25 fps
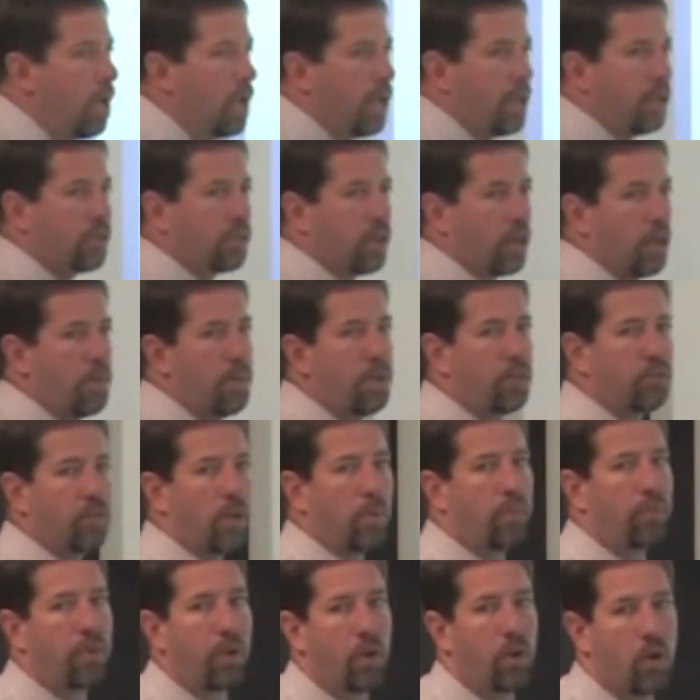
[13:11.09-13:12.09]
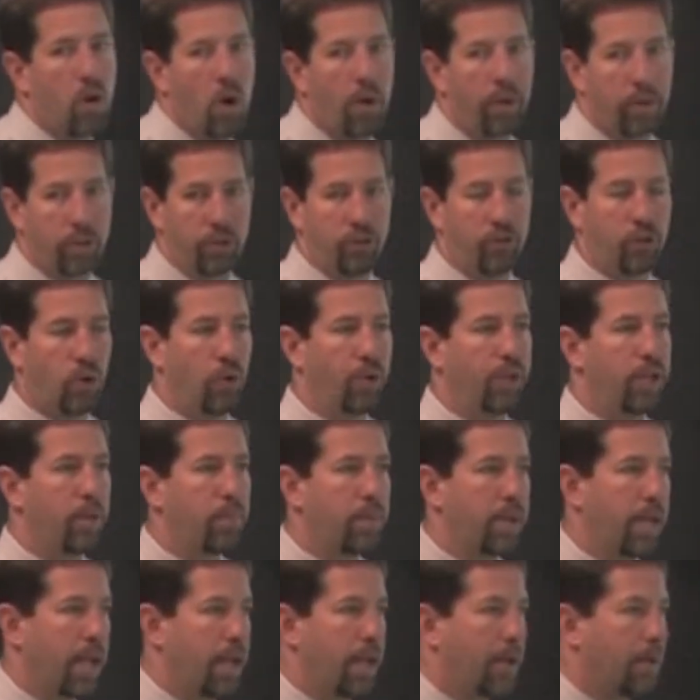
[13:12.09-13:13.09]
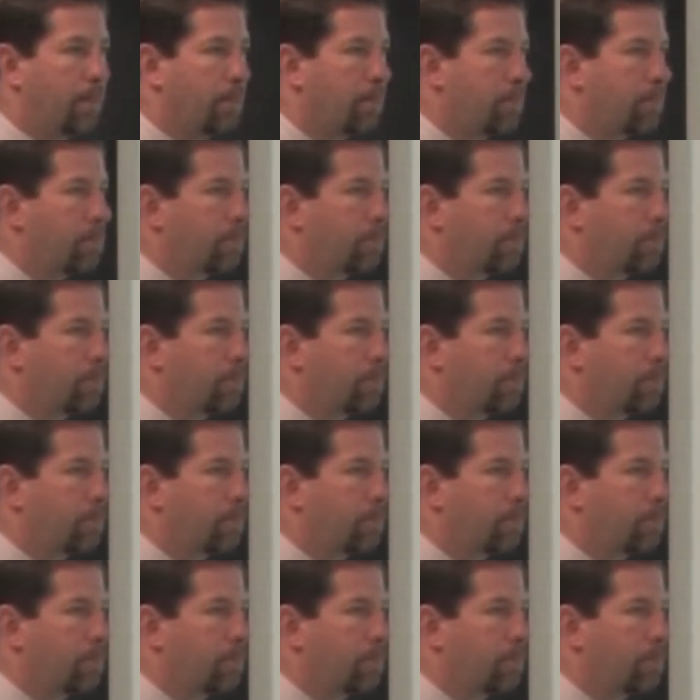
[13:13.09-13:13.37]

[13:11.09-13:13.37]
It's going to be something called a sodium gate.